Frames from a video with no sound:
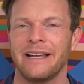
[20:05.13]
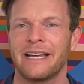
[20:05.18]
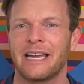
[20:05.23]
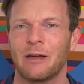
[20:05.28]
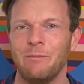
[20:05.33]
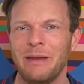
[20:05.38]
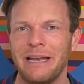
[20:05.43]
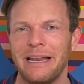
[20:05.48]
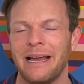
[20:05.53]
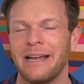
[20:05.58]

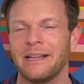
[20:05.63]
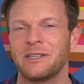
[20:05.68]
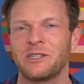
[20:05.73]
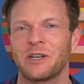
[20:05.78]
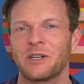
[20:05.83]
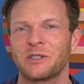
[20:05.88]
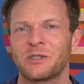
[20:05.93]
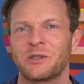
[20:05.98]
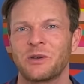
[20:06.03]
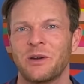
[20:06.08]
Camilla had
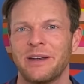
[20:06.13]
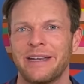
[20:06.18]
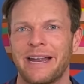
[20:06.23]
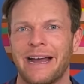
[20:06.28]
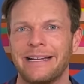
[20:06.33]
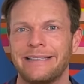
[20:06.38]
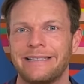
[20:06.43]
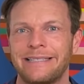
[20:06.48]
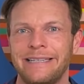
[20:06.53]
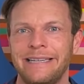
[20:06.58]
just turned
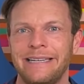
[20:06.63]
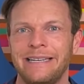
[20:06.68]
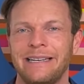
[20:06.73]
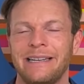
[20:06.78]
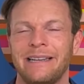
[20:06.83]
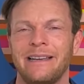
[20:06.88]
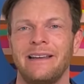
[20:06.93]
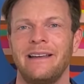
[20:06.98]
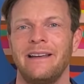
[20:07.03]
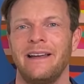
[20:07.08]

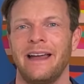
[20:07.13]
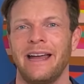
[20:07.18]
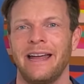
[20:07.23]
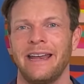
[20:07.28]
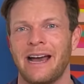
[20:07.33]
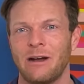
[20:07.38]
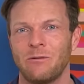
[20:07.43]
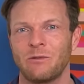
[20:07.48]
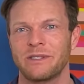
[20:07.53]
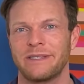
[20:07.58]
19
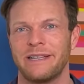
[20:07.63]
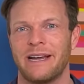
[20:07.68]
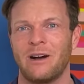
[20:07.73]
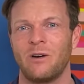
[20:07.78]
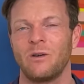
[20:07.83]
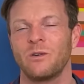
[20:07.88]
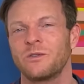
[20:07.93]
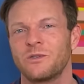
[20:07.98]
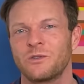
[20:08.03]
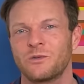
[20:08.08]
and I was
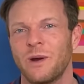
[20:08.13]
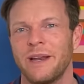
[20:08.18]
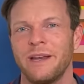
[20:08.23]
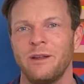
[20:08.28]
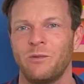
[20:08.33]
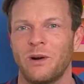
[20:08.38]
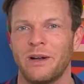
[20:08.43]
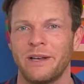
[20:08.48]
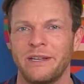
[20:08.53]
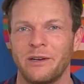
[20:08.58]
now
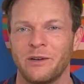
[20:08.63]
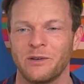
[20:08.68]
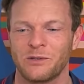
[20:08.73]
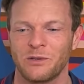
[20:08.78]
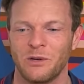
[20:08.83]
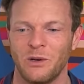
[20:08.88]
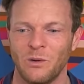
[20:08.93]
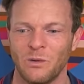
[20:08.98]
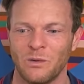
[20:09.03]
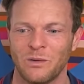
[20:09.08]
21
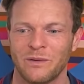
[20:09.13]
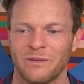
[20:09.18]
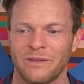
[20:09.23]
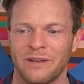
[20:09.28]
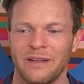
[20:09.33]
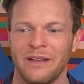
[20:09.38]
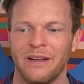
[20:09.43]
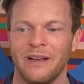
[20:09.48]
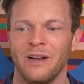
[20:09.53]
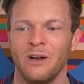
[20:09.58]
years old.
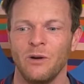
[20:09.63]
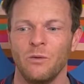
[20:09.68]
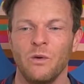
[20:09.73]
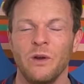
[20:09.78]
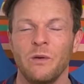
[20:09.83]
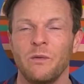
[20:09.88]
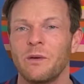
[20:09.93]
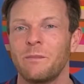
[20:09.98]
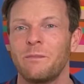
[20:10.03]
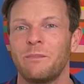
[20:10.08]

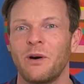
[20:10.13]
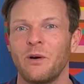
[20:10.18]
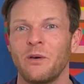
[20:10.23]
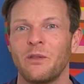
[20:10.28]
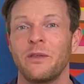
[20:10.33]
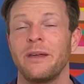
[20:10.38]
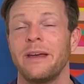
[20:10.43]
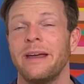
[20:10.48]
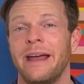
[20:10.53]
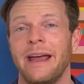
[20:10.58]
We were
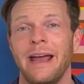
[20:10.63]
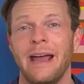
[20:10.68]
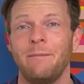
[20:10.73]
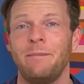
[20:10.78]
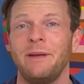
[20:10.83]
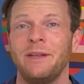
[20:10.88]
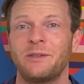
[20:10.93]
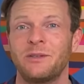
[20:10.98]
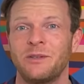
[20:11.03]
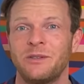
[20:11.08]
both
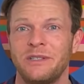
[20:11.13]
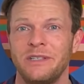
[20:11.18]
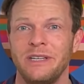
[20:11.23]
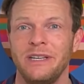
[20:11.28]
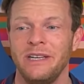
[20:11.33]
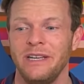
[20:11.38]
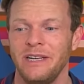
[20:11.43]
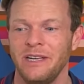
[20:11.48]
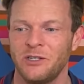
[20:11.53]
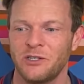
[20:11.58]
happy to
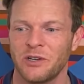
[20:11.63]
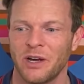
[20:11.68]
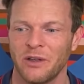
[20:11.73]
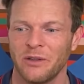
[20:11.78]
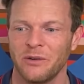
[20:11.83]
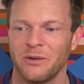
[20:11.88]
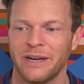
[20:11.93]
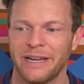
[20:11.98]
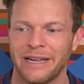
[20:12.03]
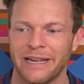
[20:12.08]
see each
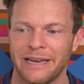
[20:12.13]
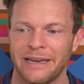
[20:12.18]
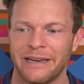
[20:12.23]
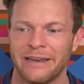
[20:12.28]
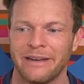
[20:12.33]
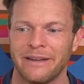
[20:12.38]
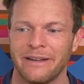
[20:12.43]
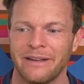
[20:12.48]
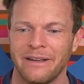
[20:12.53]
other again.